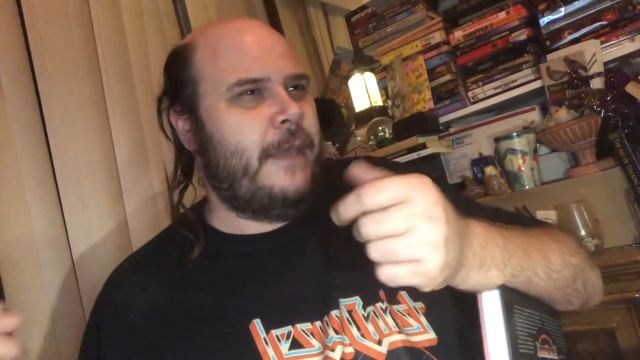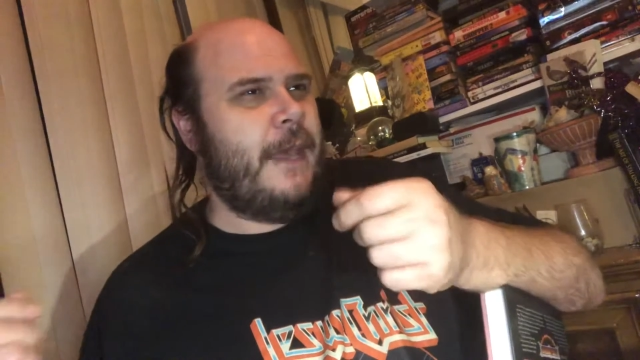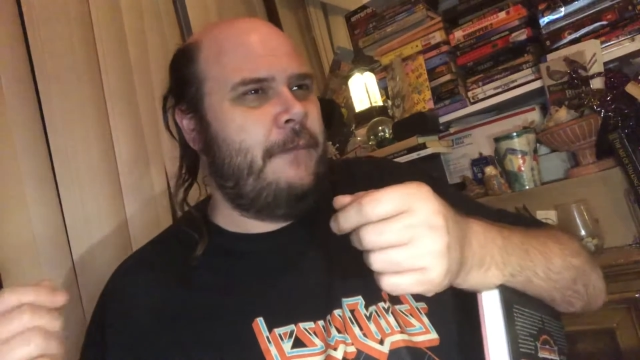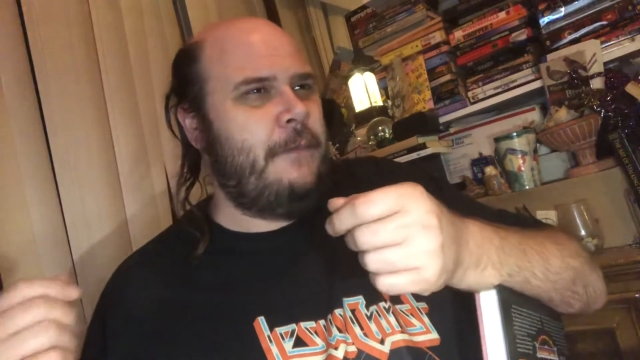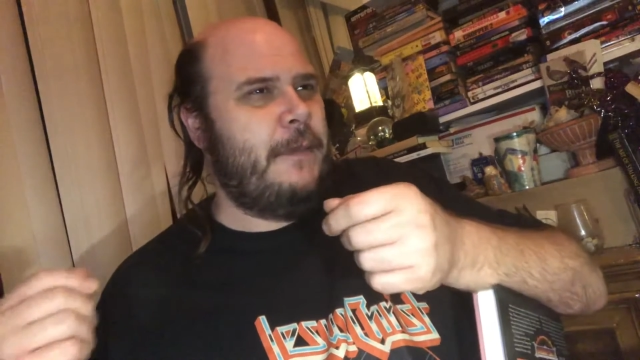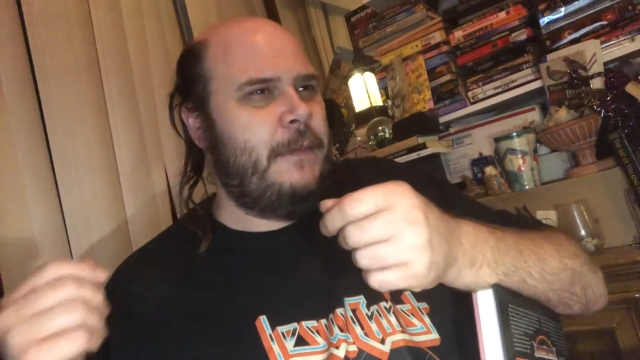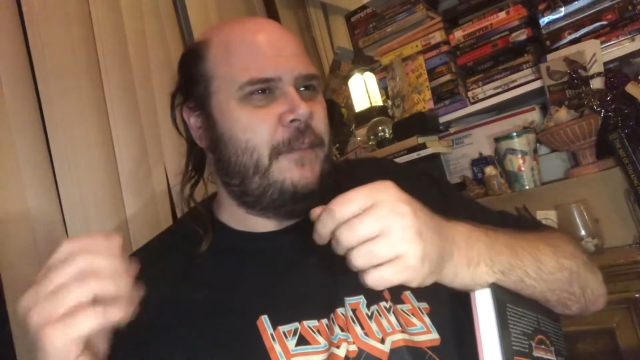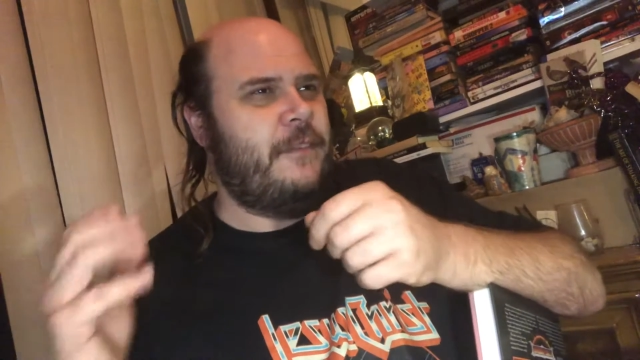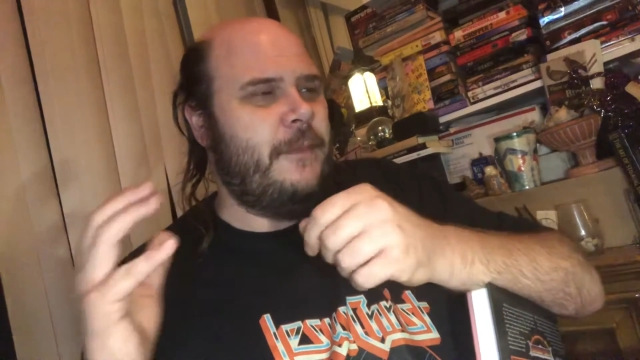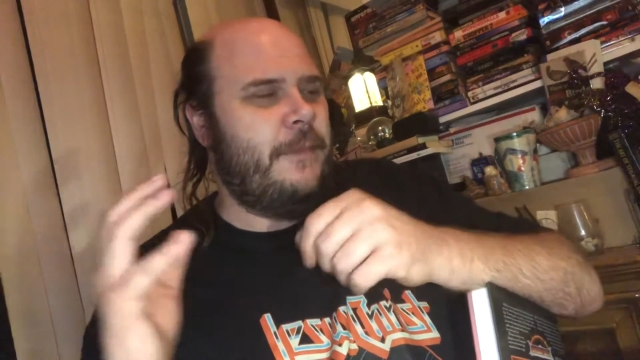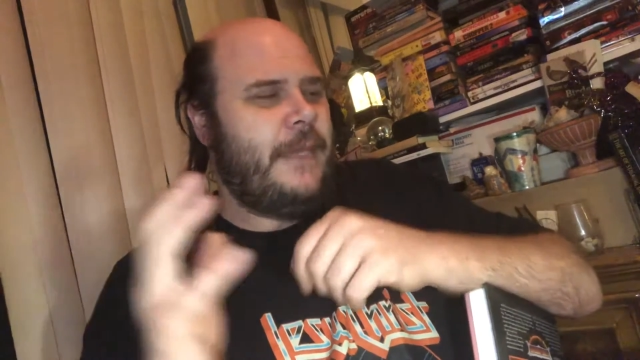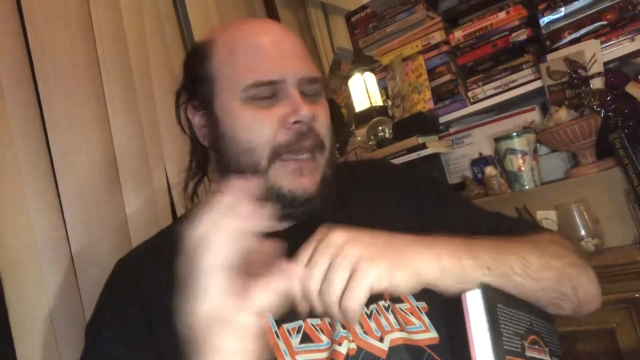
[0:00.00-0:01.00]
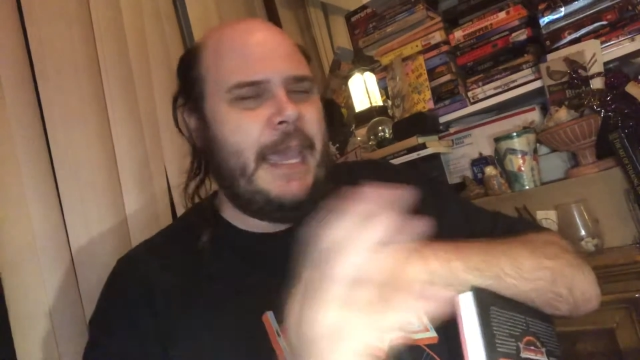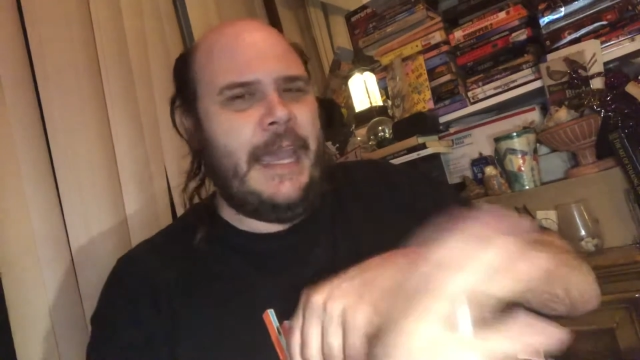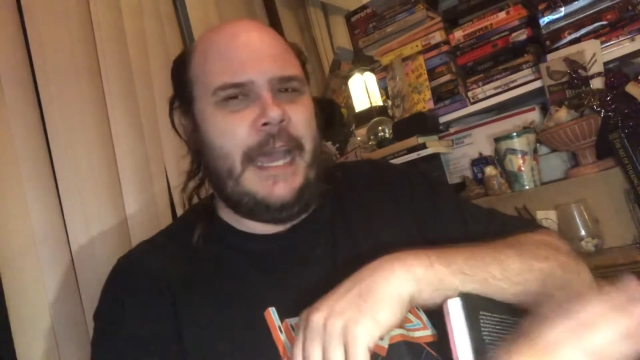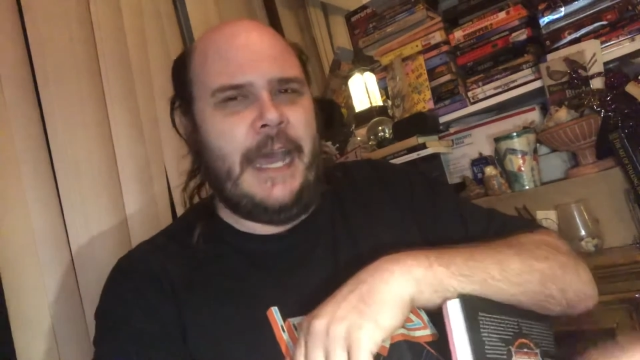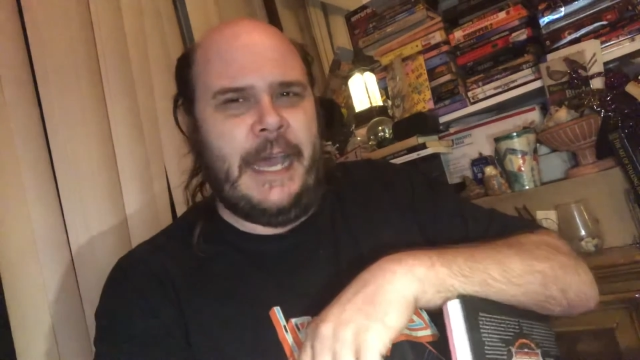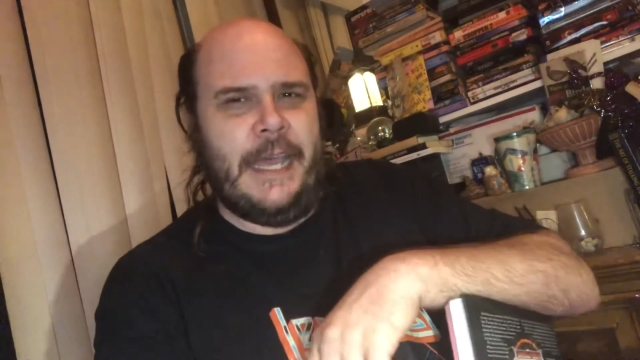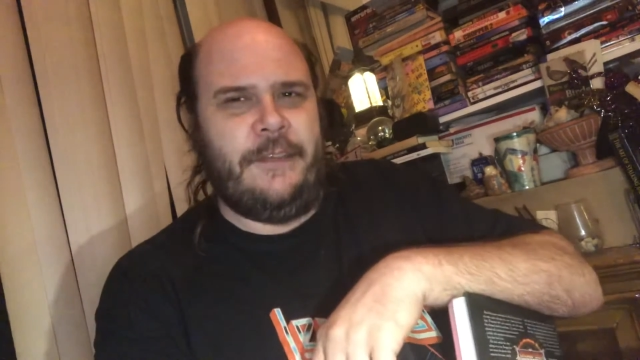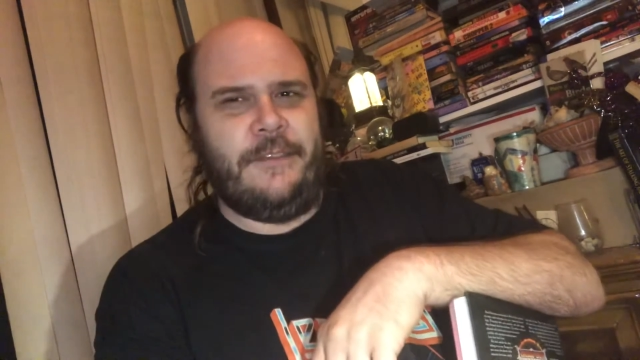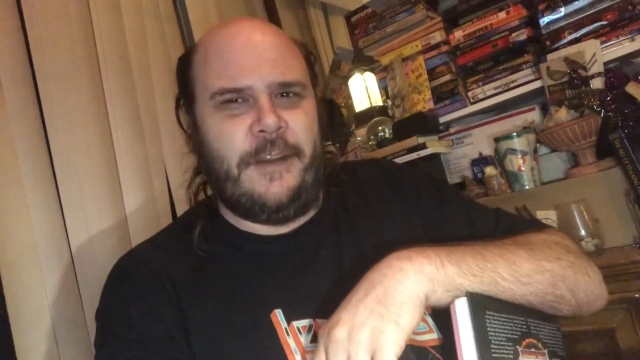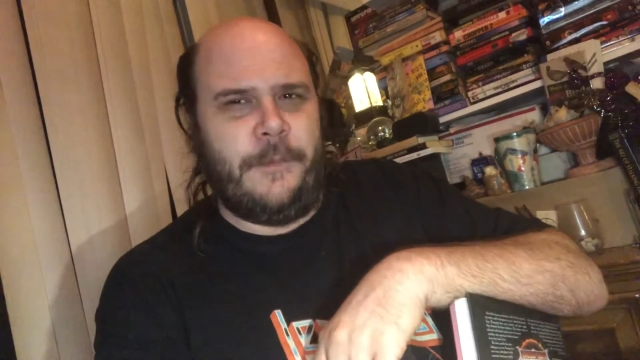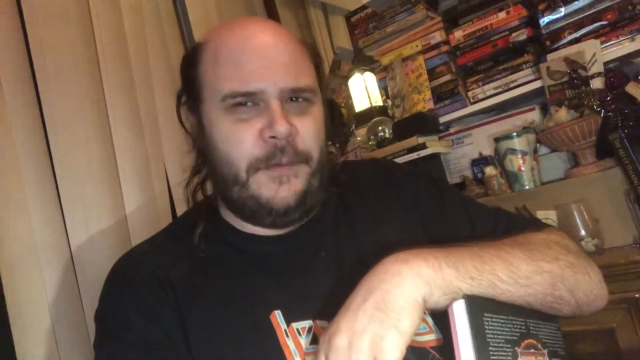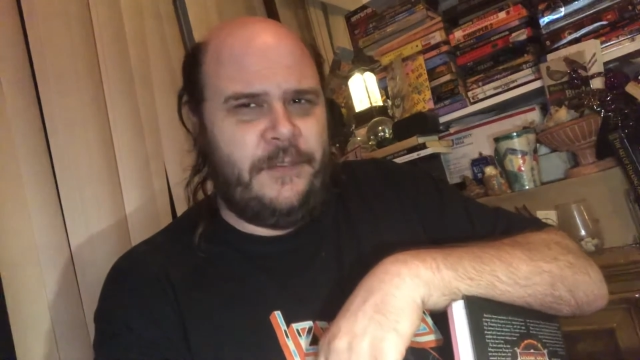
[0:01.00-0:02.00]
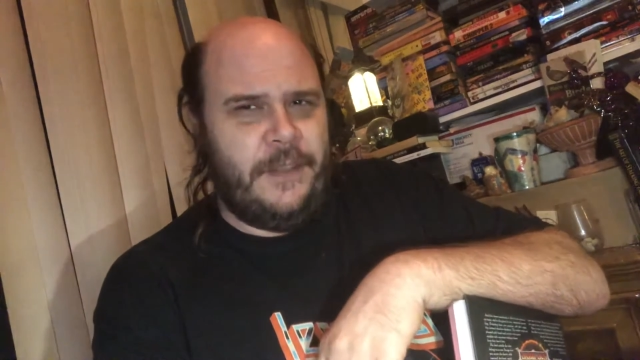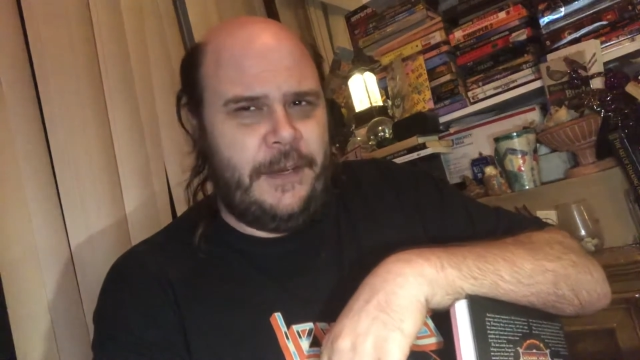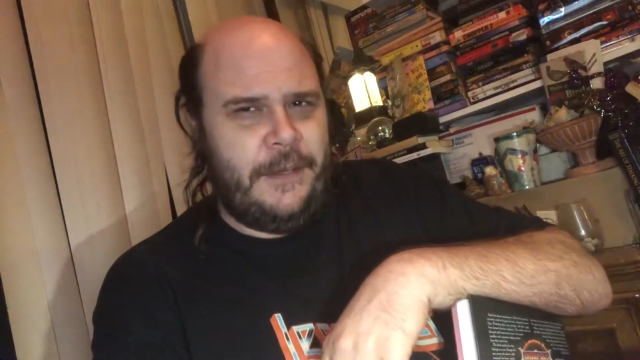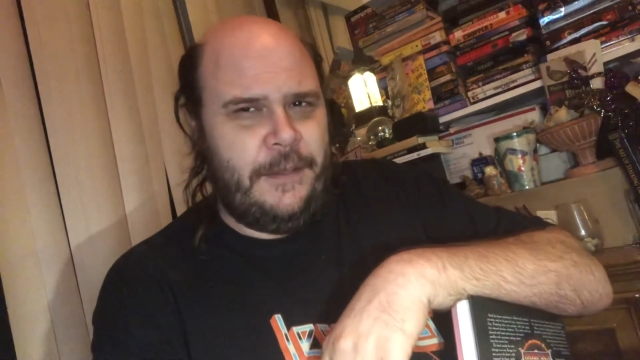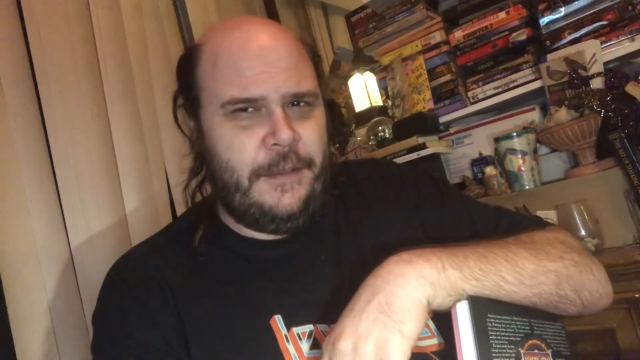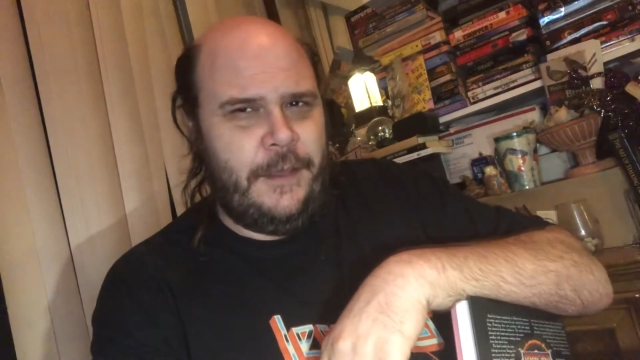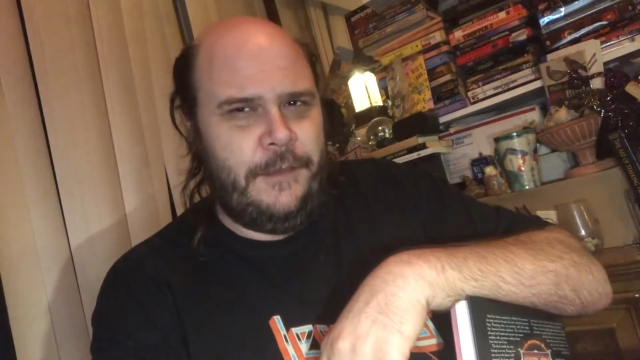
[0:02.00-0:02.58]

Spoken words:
that maybe some of the AIs that are presented